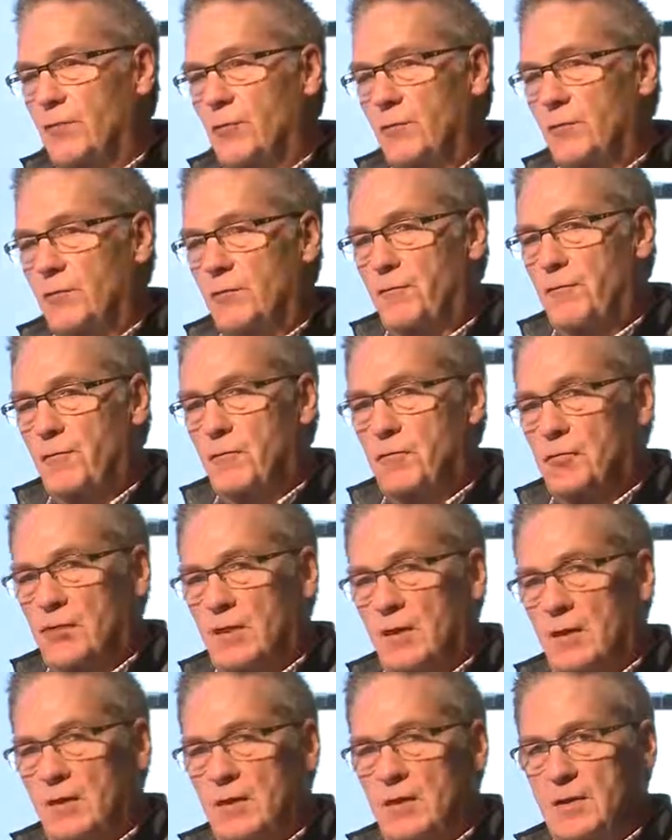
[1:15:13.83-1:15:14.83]
for the
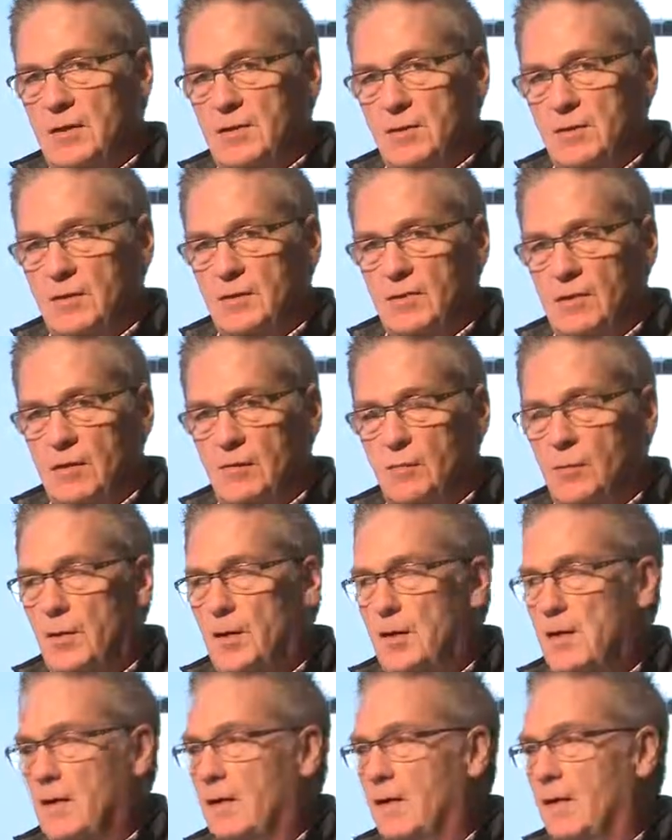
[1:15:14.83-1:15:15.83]
future is in some
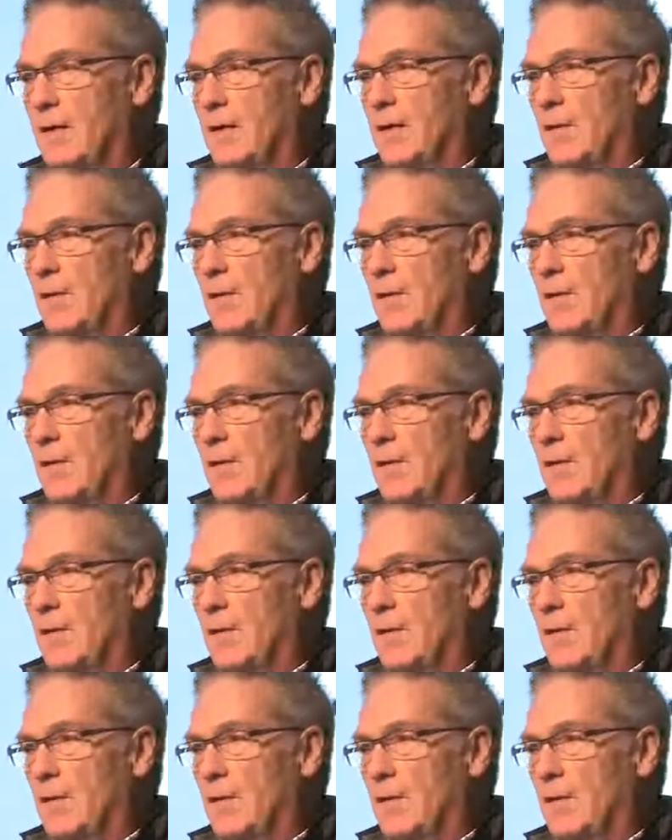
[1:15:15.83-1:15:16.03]
way